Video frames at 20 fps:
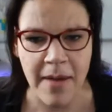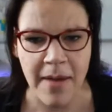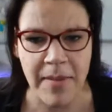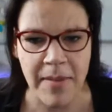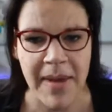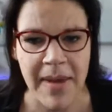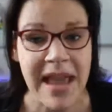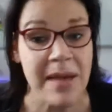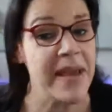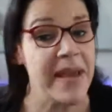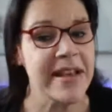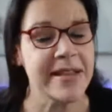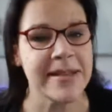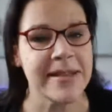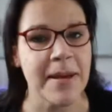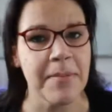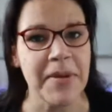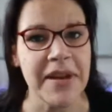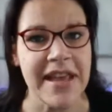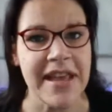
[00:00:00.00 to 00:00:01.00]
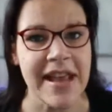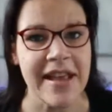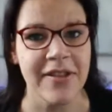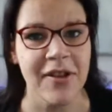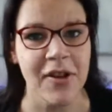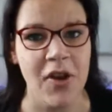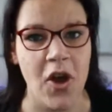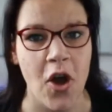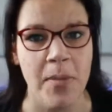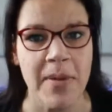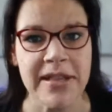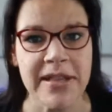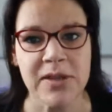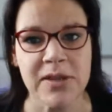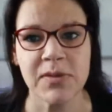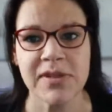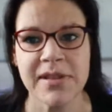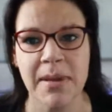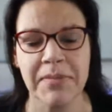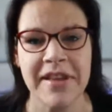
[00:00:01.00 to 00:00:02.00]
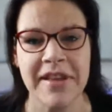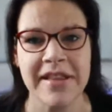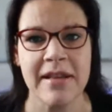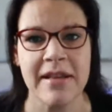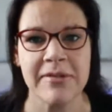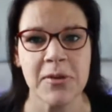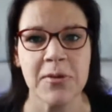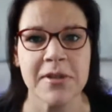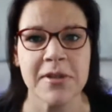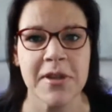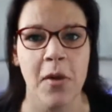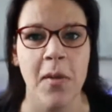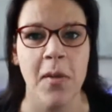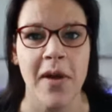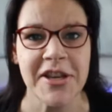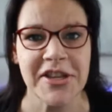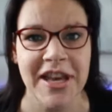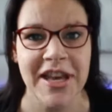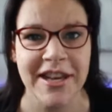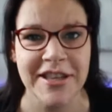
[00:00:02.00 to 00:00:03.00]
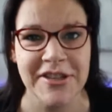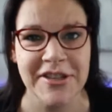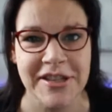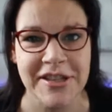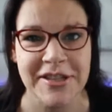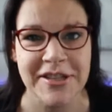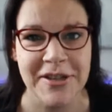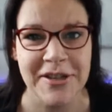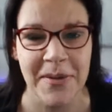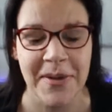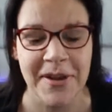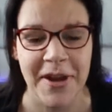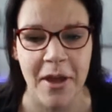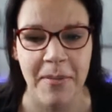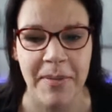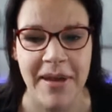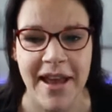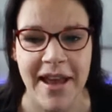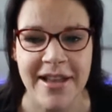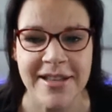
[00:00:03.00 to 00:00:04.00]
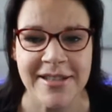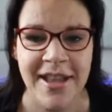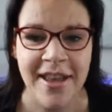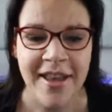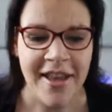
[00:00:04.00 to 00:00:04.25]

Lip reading: Maybe somebody in the comments, something that's also quite challenging to do in OBS,